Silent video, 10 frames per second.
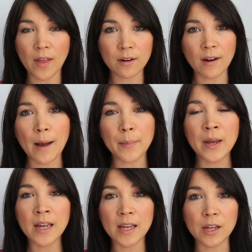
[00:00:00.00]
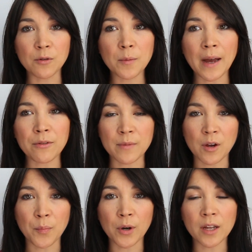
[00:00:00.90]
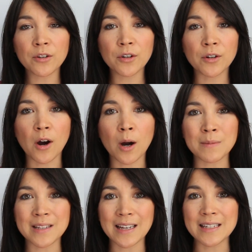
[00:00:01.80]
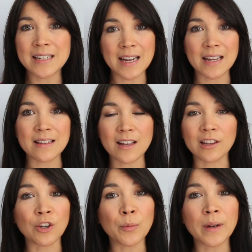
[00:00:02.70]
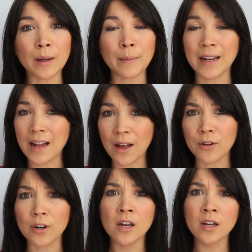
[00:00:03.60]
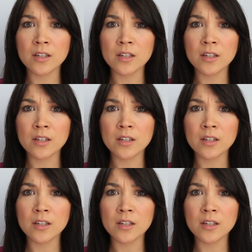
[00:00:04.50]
that crap in your bathroom that you're putting under your arms that contains aluminum and other